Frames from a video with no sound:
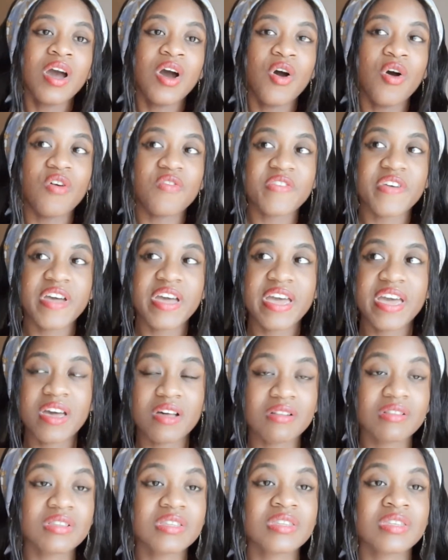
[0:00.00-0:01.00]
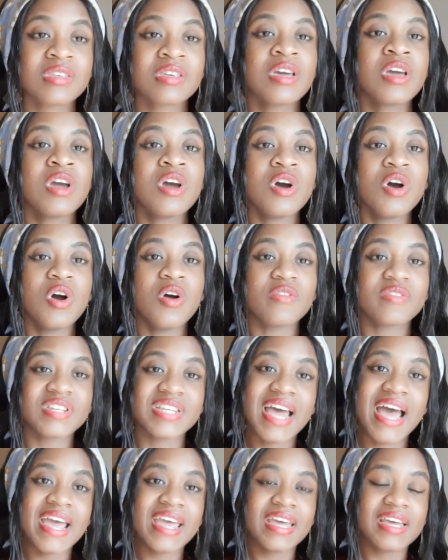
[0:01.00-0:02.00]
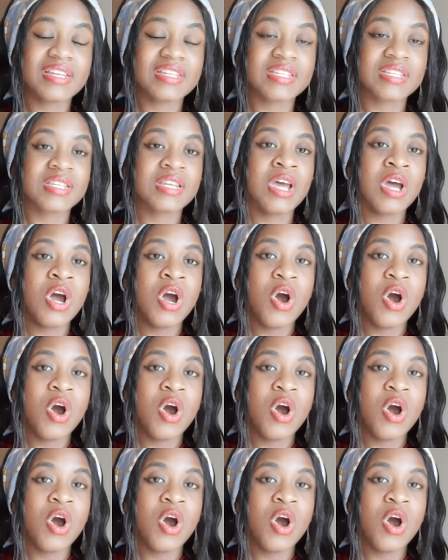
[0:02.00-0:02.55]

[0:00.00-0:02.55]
of health, of diet,